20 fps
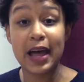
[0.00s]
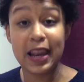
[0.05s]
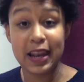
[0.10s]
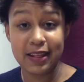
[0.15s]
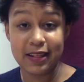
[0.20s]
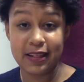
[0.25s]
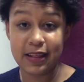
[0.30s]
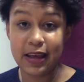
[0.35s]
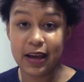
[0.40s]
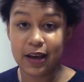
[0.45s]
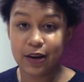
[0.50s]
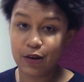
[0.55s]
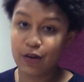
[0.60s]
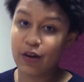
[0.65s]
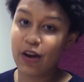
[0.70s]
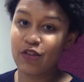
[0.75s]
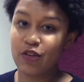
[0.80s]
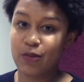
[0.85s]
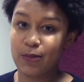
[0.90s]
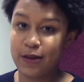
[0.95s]
LSE
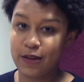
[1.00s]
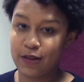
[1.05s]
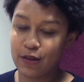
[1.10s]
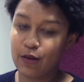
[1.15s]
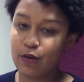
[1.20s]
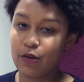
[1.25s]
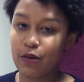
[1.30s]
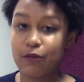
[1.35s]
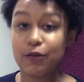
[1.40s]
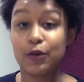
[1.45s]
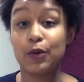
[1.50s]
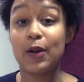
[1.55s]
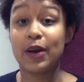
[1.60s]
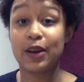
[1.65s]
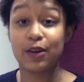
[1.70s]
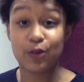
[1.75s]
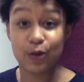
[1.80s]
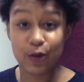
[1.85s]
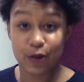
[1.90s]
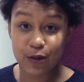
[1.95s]
Undergraduate Political Review
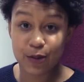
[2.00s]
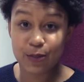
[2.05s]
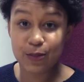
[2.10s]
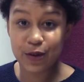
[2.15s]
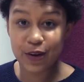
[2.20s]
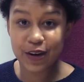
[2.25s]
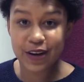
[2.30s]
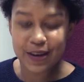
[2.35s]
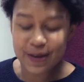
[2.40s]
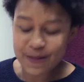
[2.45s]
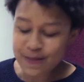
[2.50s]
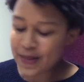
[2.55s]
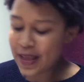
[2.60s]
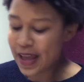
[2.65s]
editorial board.